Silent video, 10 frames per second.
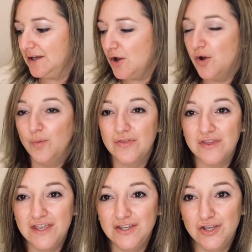
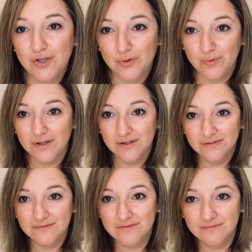within you
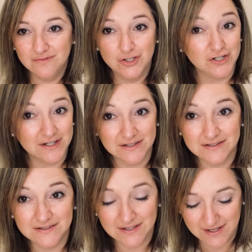
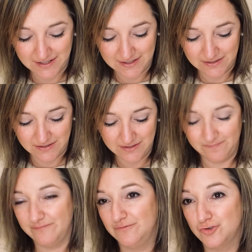goodness and
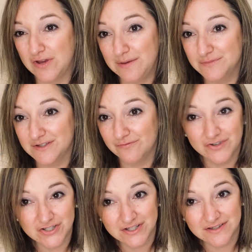dreams and
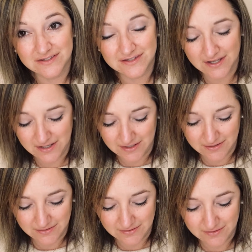visions
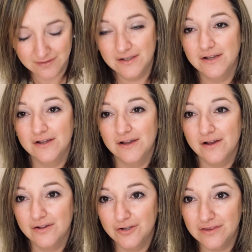and
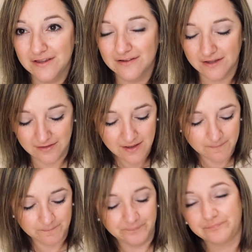good things like that.
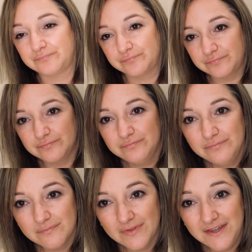
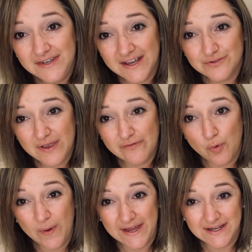Next, we have
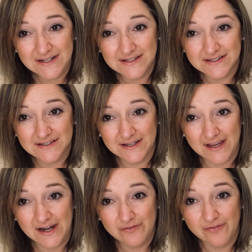Awaken. This is,
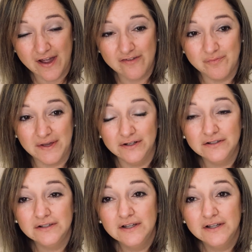again, a 5 ml.